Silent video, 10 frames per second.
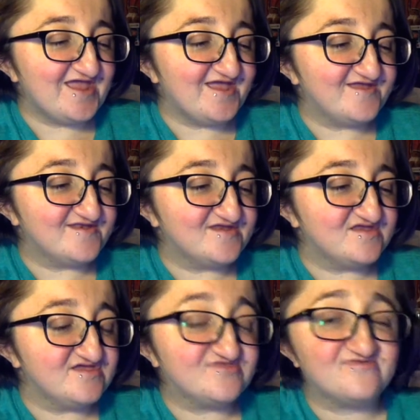and
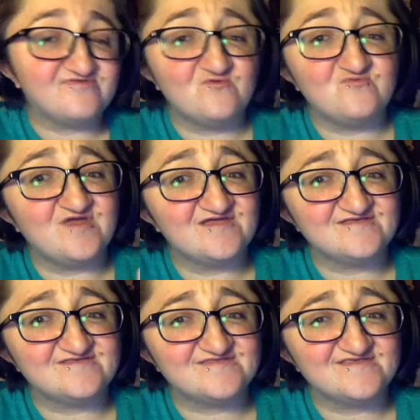it's so
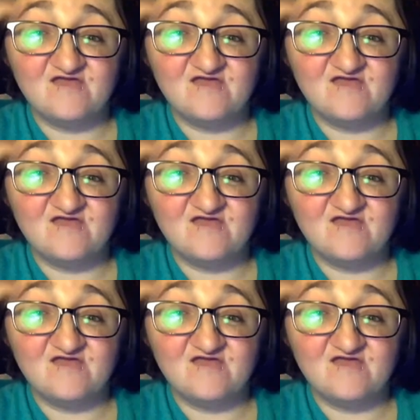nice.